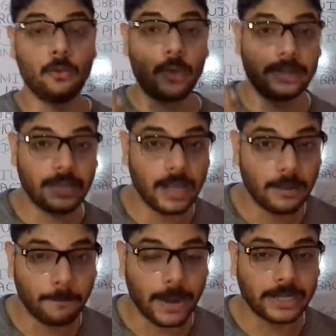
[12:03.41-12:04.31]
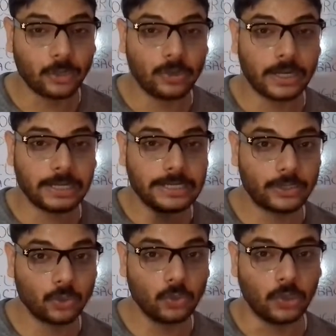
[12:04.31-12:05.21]
when the particular
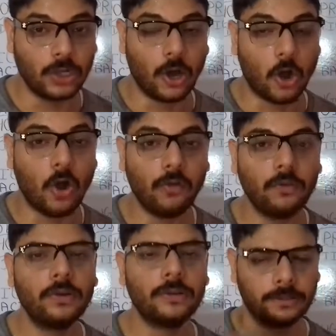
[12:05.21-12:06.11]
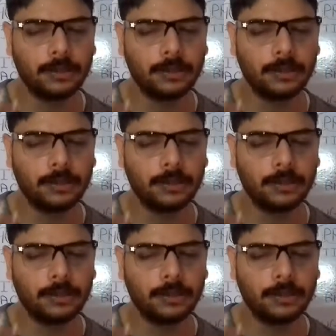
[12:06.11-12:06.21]
stool of